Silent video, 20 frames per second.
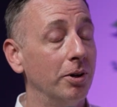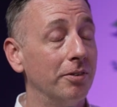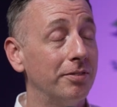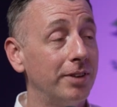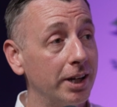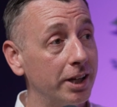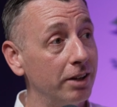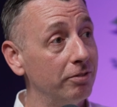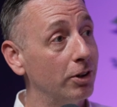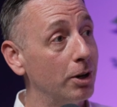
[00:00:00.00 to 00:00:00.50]
but
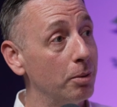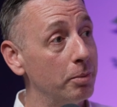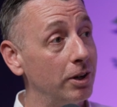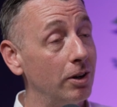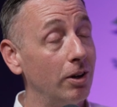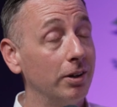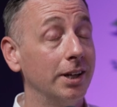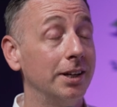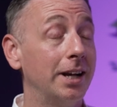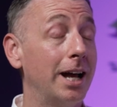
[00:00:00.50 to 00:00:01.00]
thank you for coming
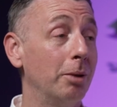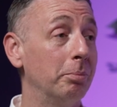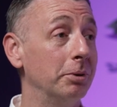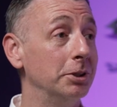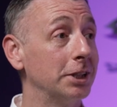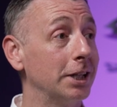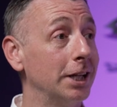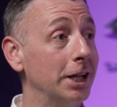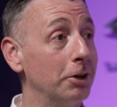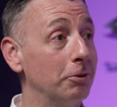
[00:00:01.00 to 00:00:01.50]
on and
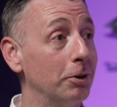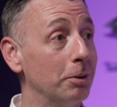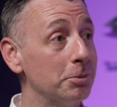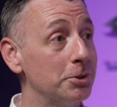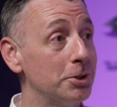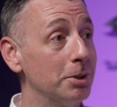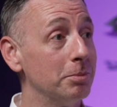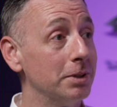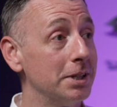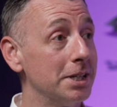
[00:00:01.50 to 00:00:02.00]
helping to clear up
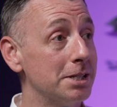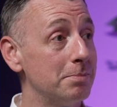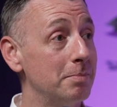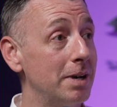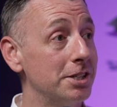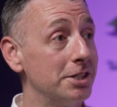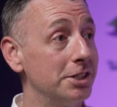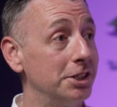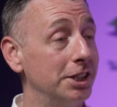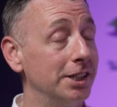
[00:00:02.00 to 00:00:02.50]
some of this
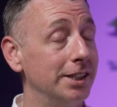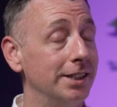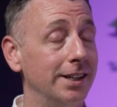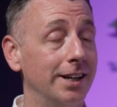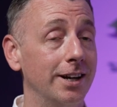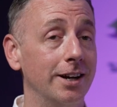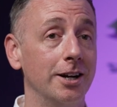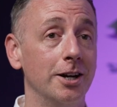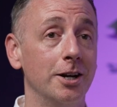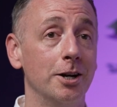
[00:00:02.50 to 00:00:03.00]
messaging
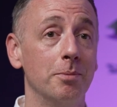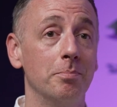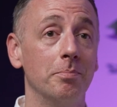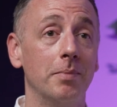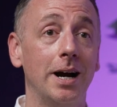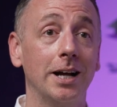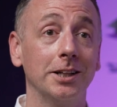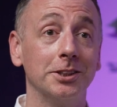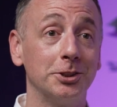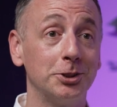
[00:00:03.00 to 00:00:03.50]

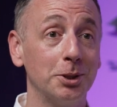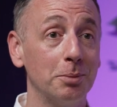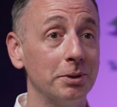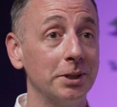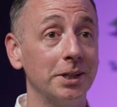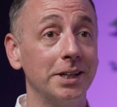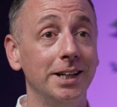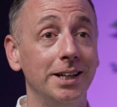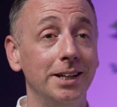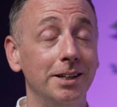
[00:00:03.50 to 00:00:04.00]
and some
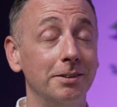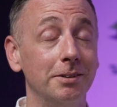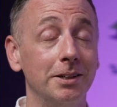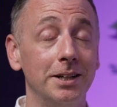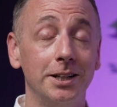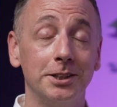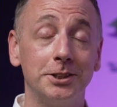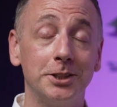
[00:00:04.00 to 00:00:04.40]
of the